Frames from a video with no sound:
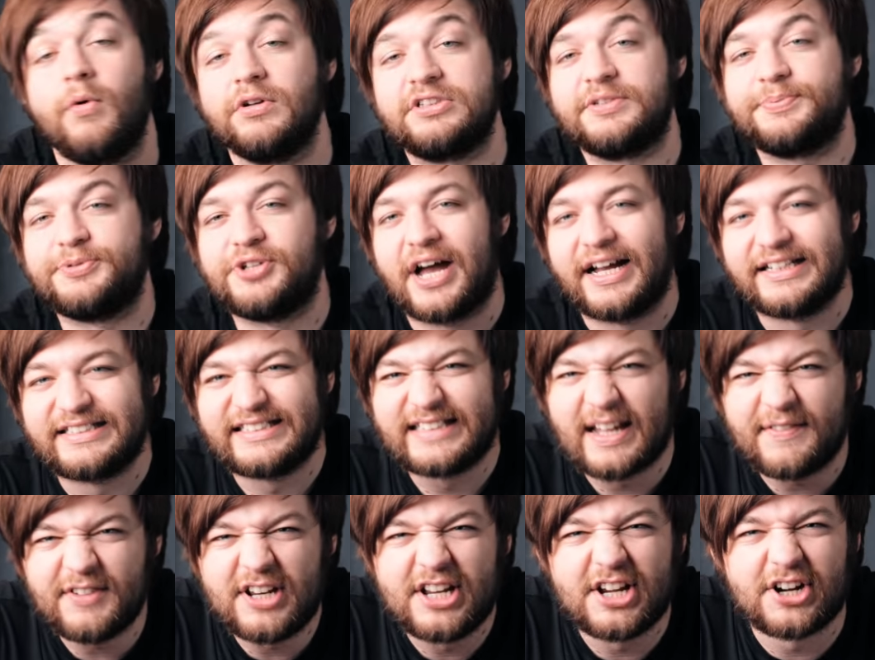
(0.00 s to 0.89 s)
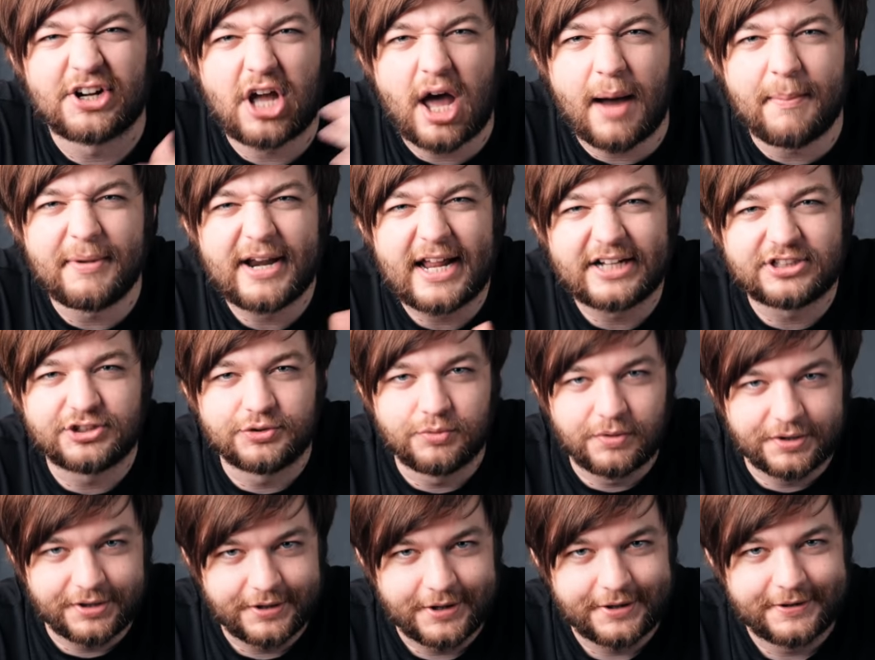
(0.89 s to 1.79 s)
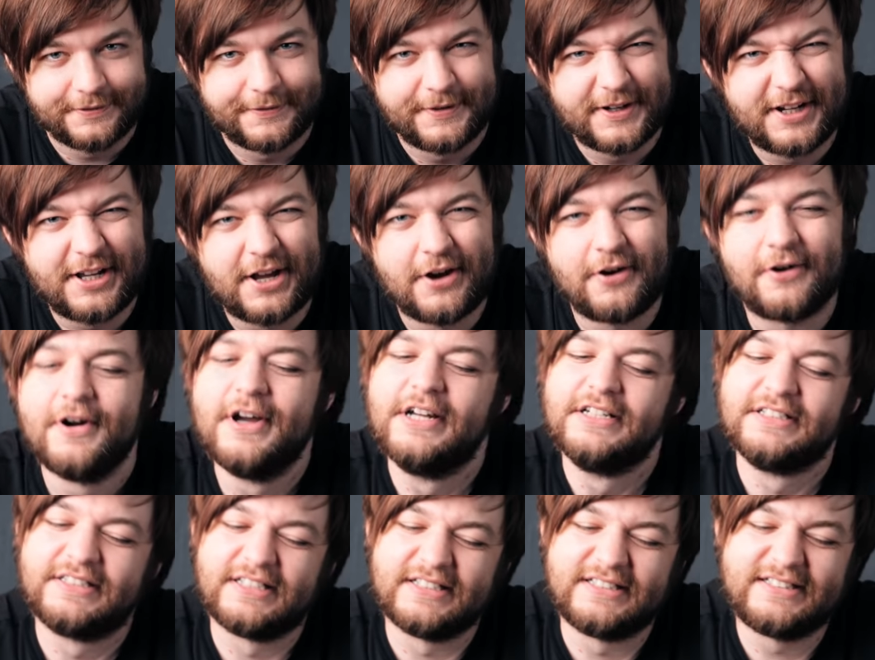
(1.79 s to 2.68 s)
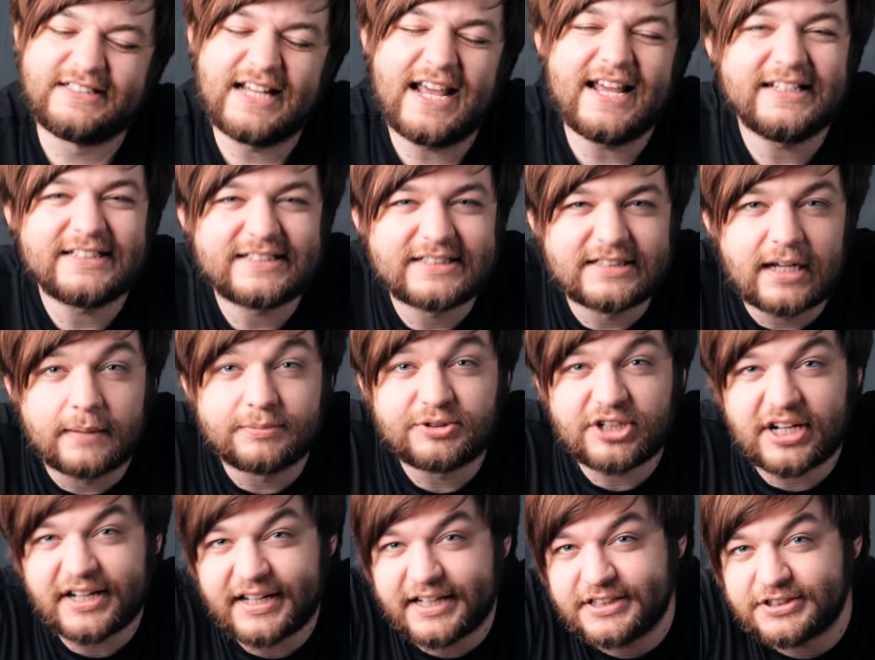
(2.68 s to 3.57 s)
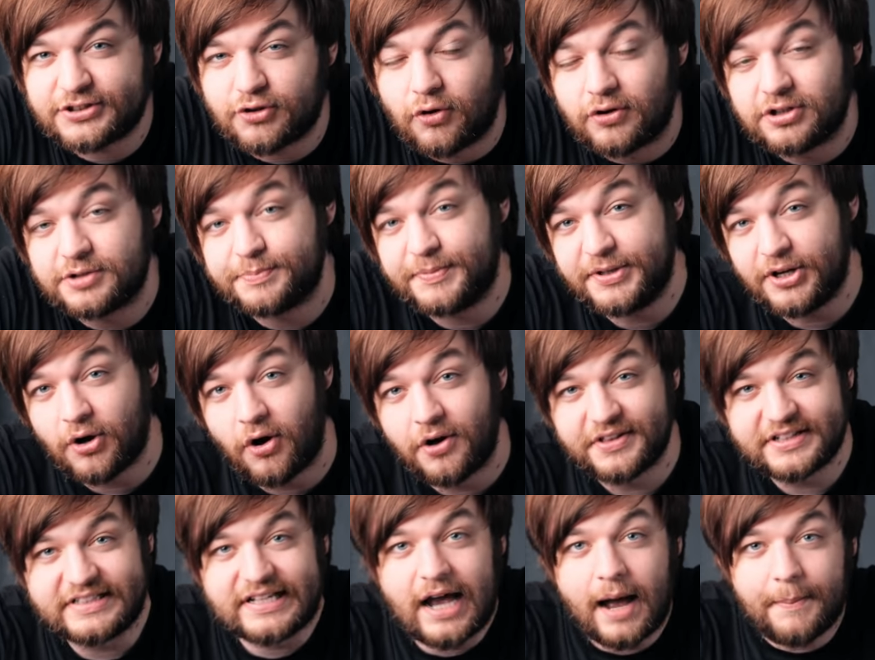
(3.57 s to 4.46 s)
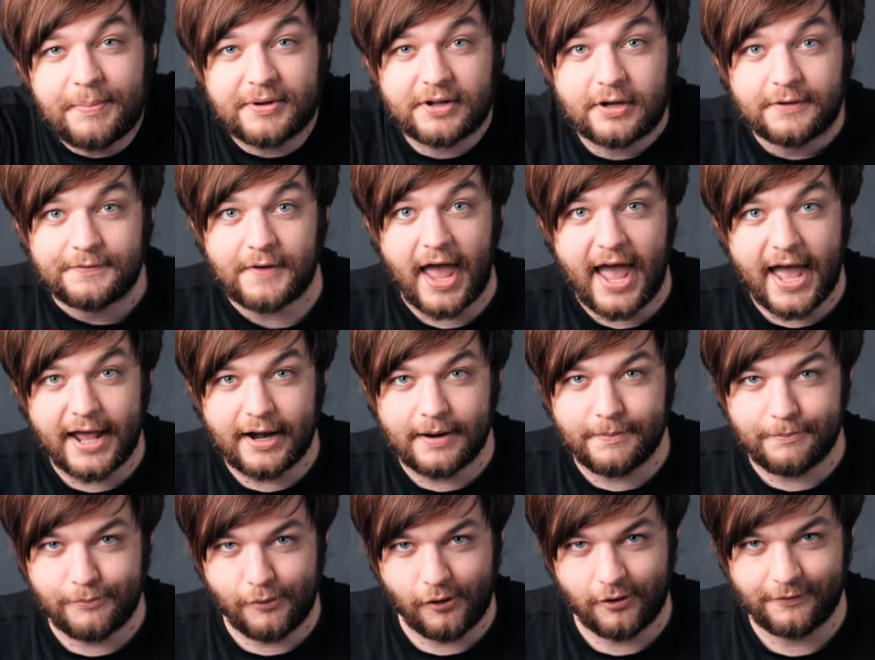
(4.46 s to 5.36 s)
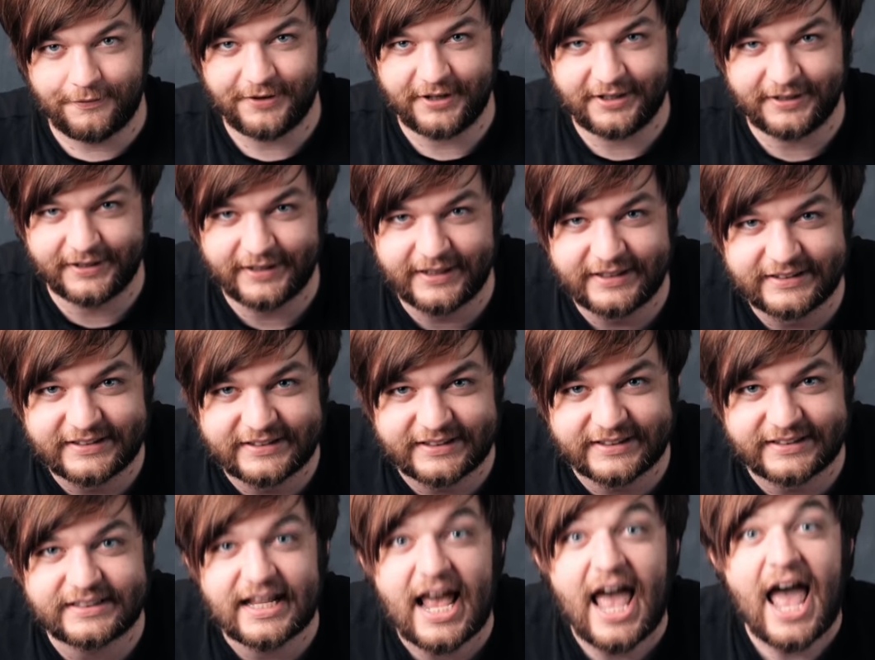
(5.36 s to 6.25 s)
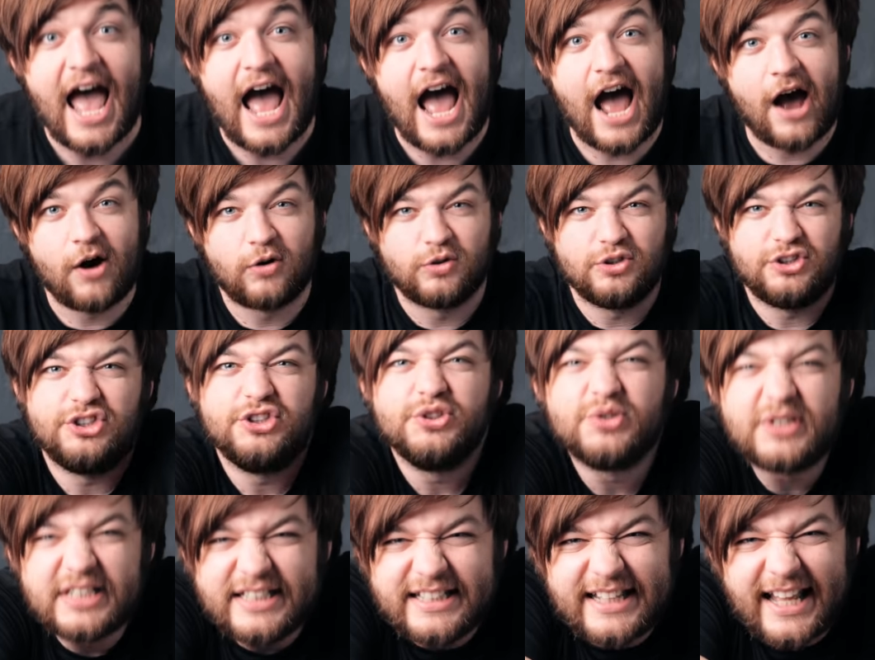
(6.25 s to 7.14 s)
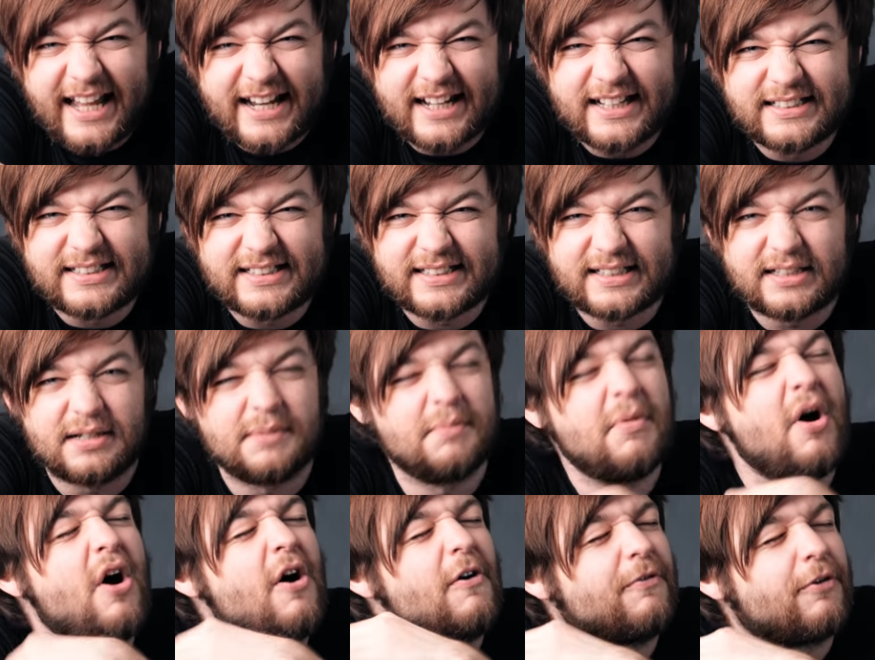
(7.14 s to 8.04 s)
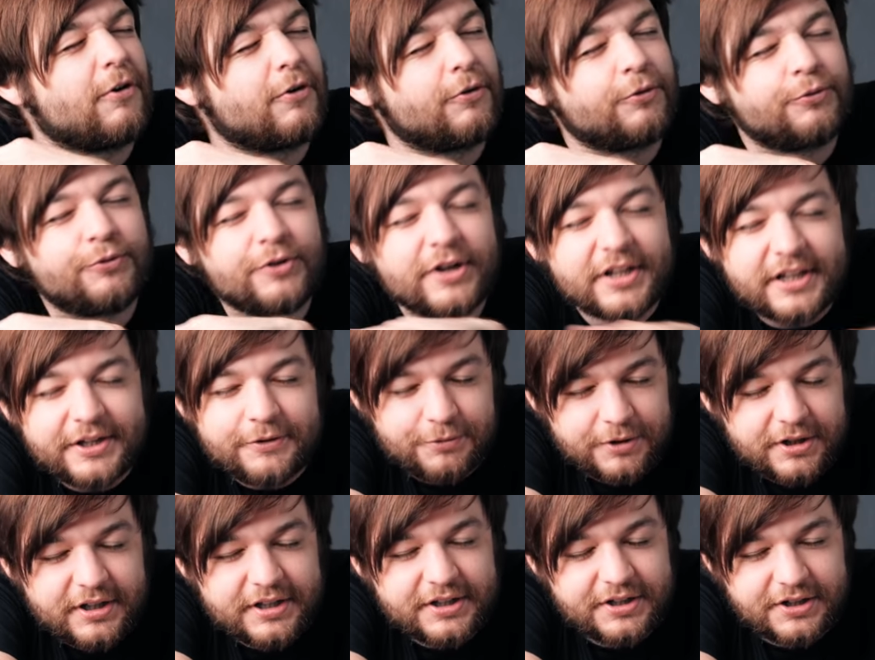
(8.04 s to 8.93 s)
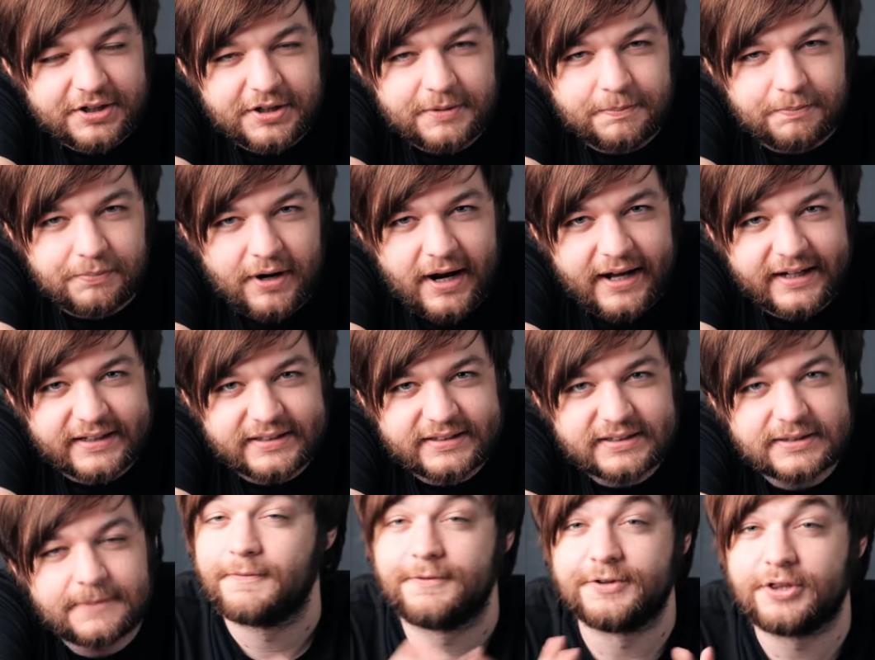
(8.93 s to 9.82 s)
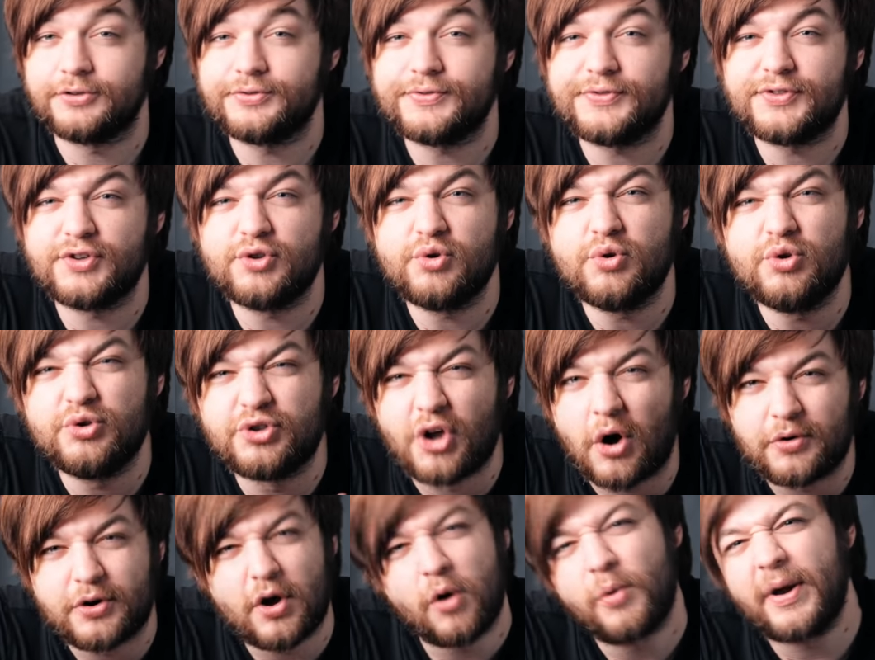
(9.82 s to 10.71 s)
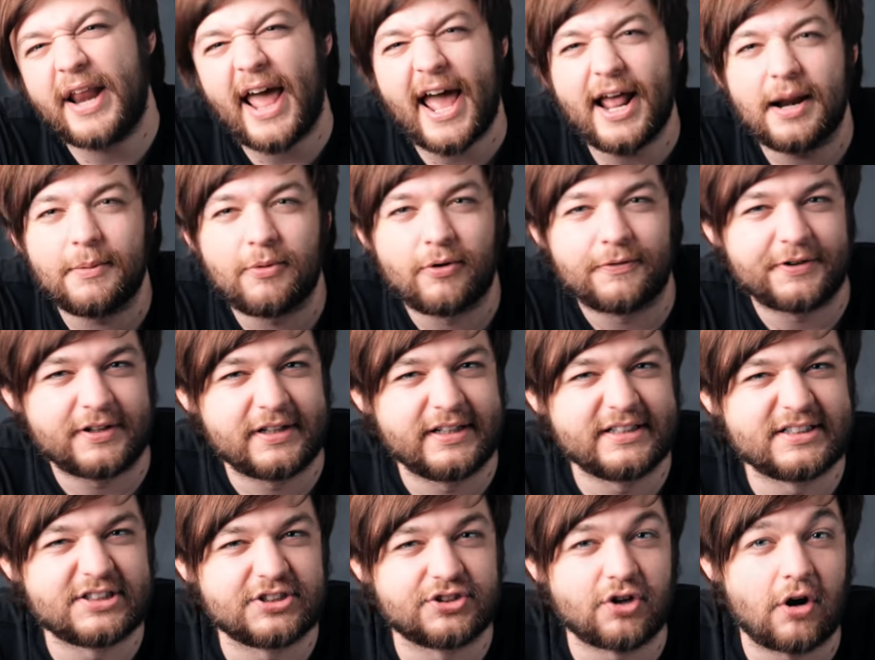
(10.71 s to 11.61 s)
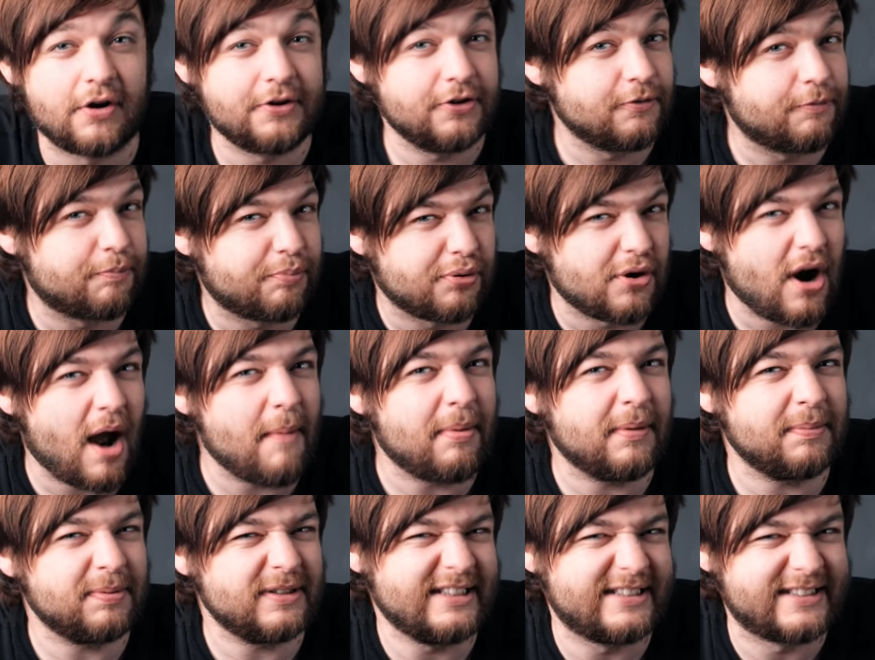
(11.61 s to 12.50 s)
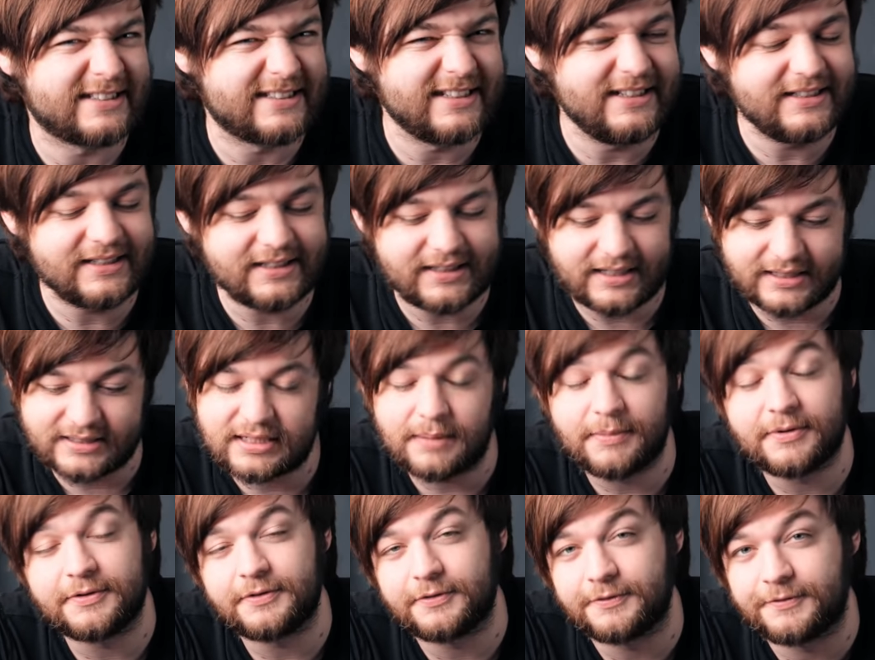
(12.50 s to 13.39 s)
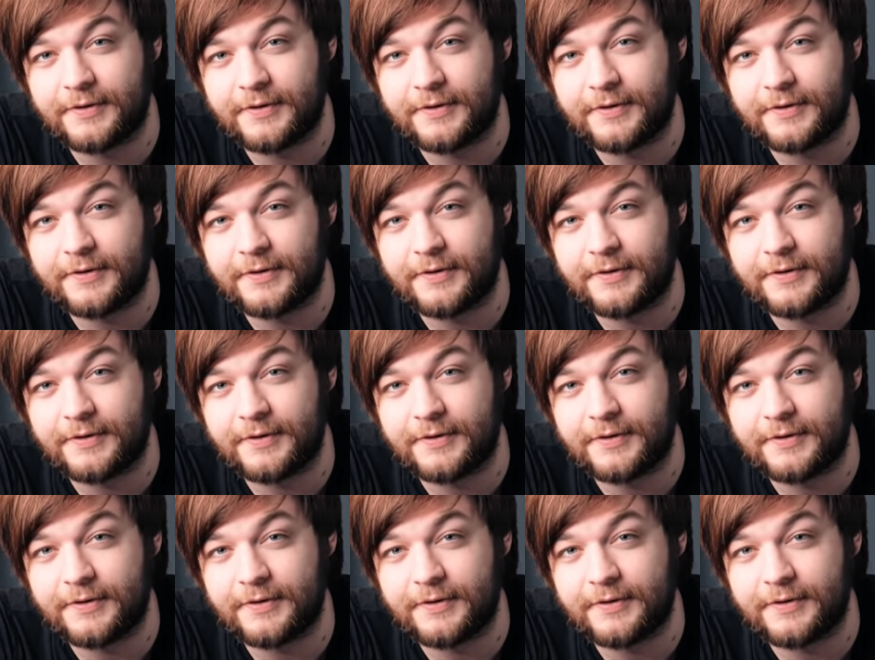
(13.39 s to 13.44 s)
What's up, you guys? Devin here, coming at you with another video. Today's subject is going to be on the topic of anamorphic lenses, how you can get into them for a really, really good price. For those of you who don't know what anamorphic lenses are, you've probably seen it in some of your